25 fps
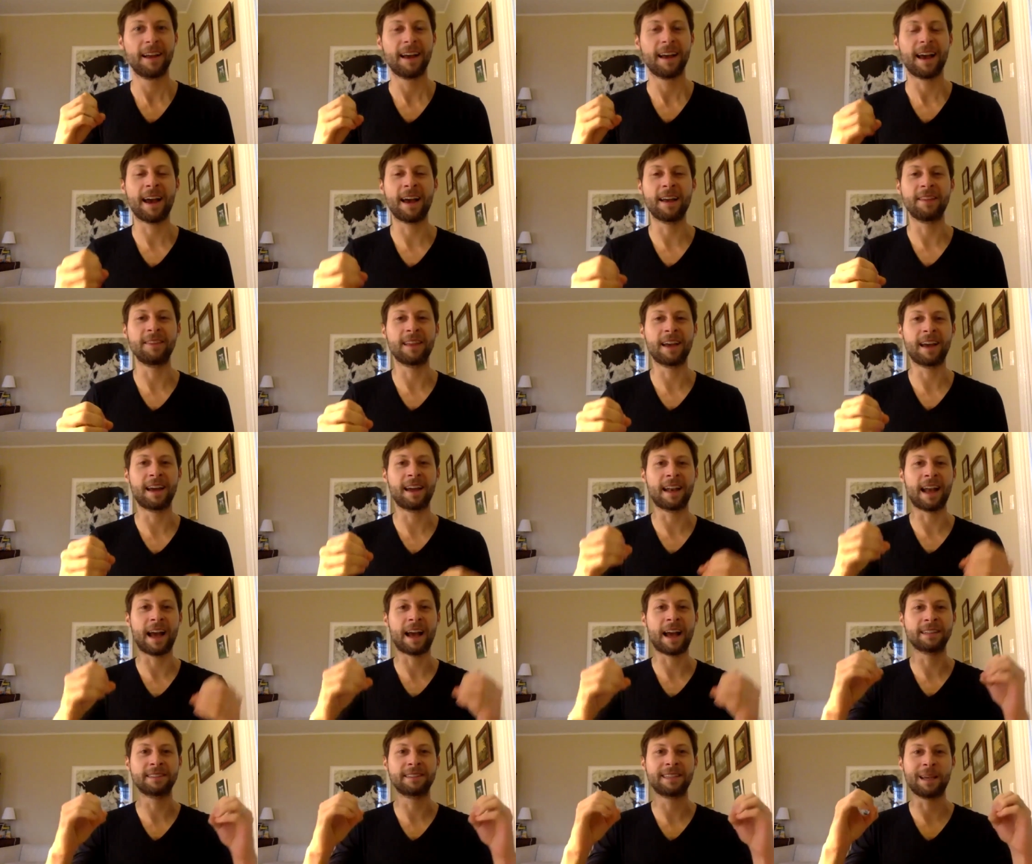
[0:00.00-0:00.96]
And then
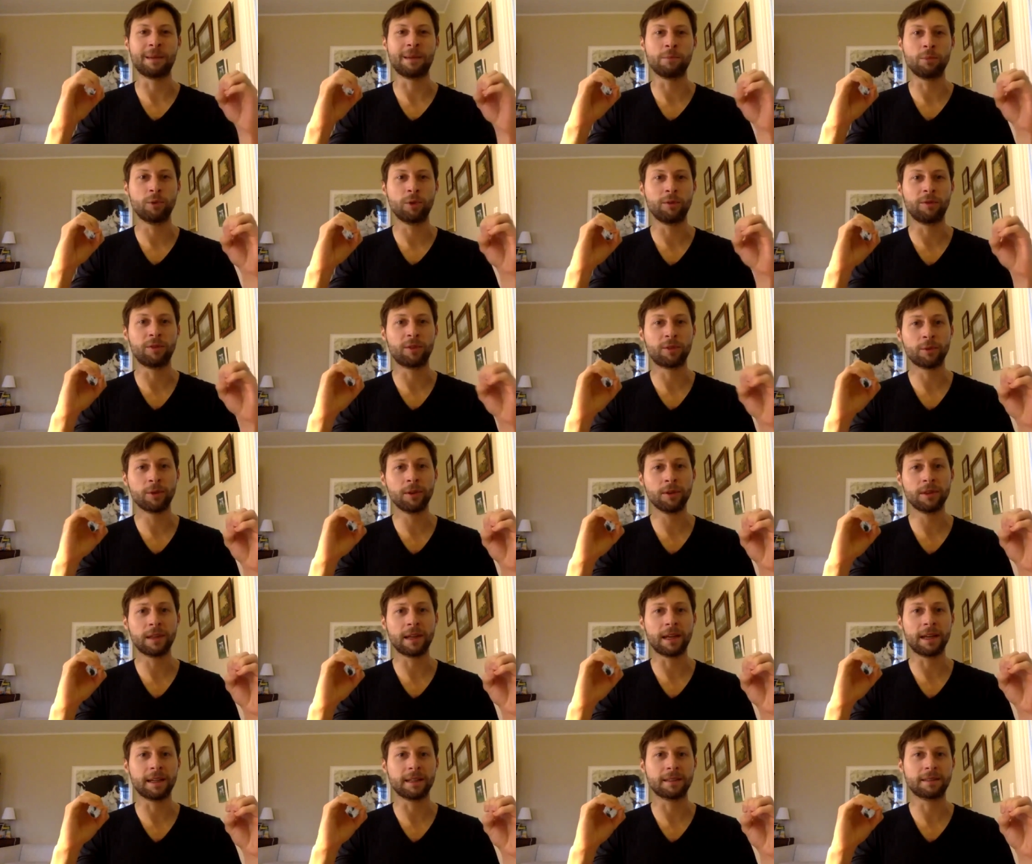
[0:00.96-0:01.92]
as they move through
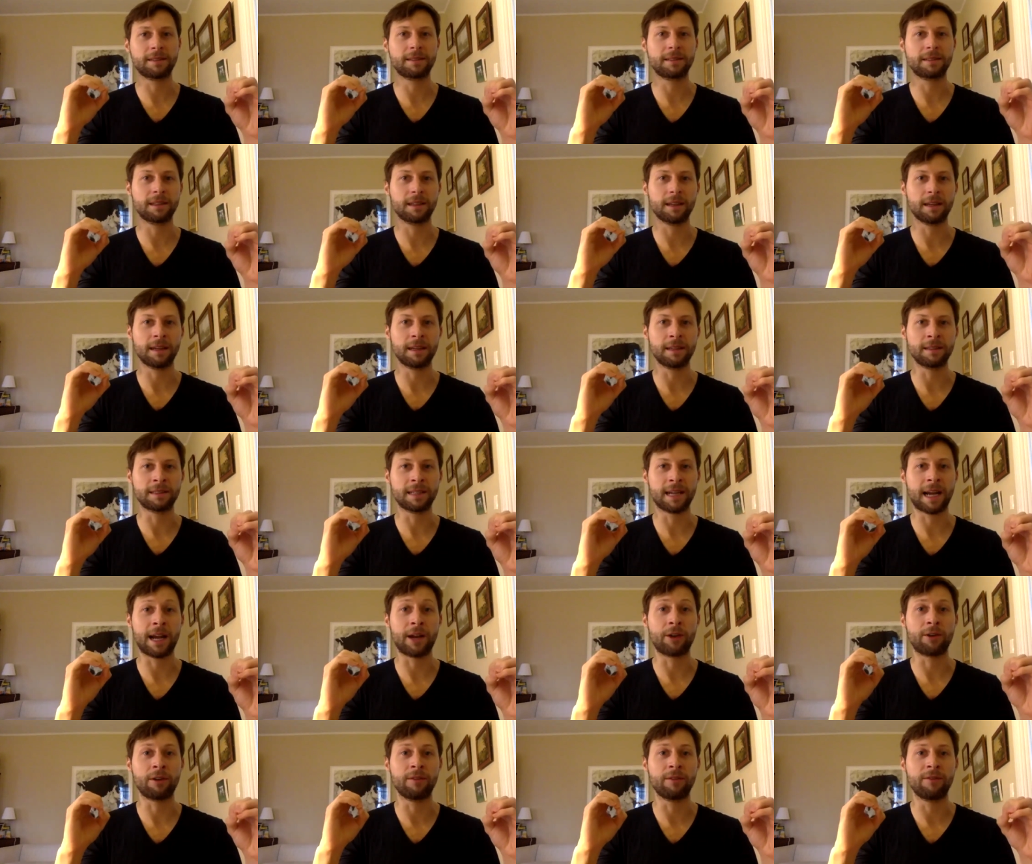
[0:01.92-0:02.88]
this
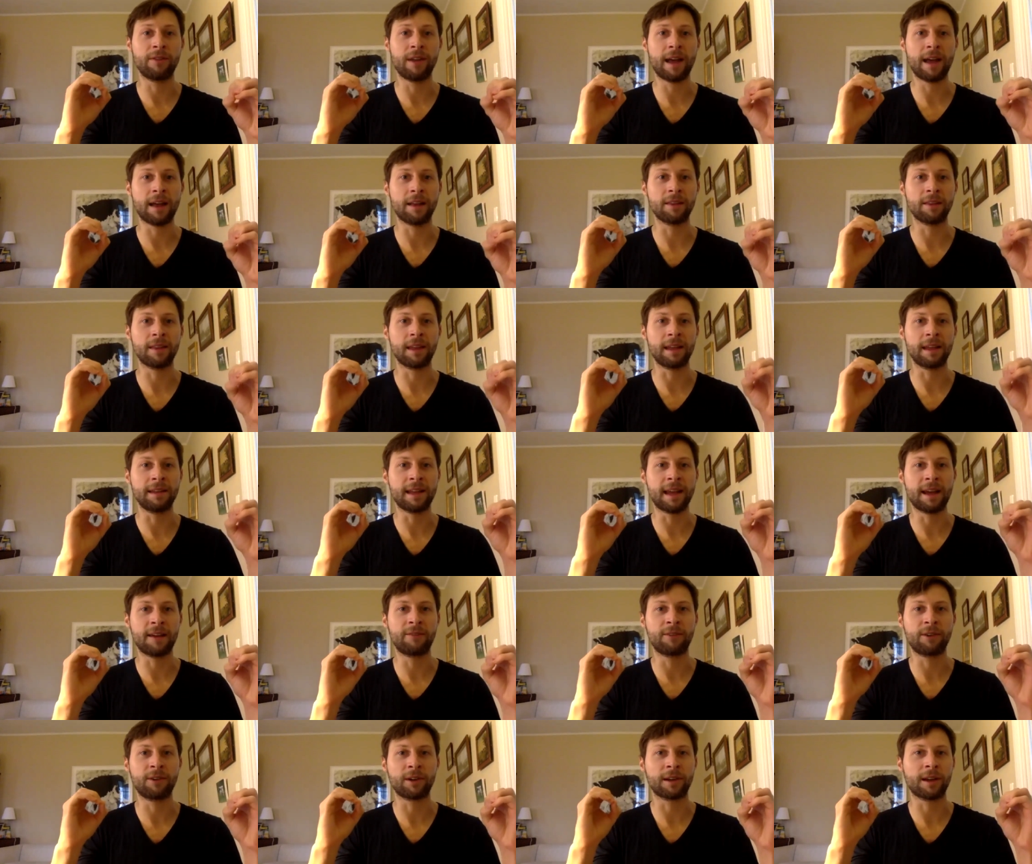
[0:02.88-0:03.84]
entire event, they
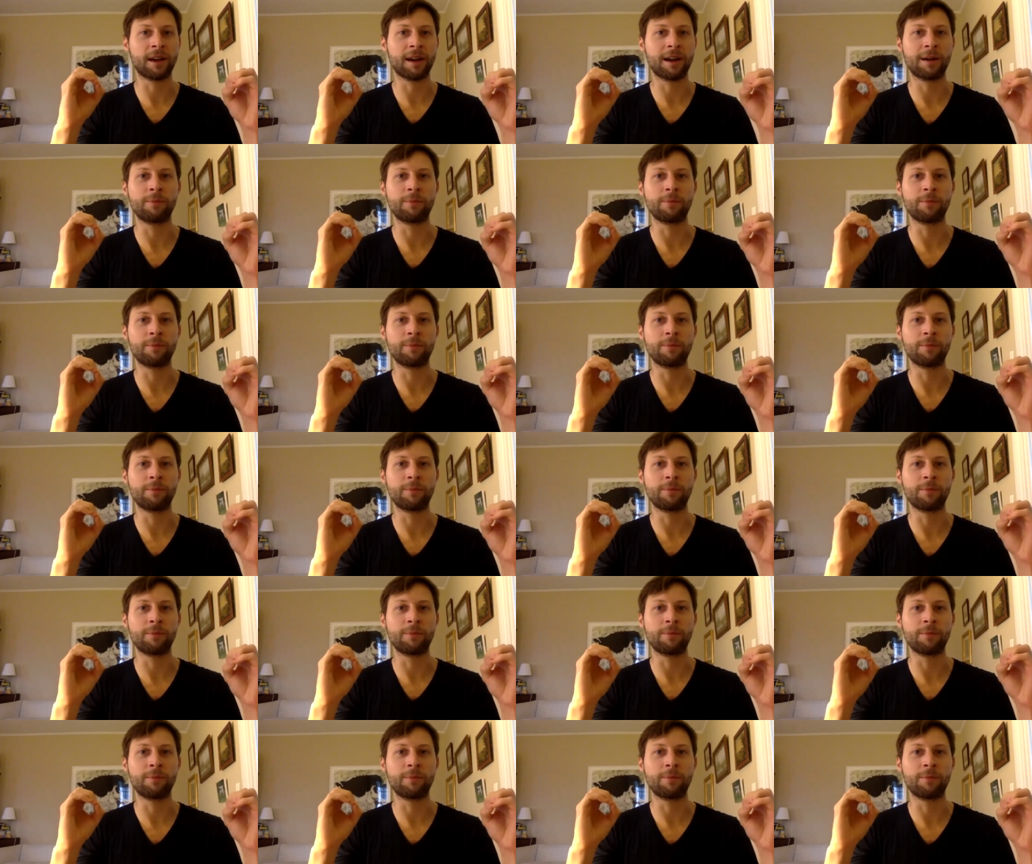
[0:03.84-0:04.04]
never come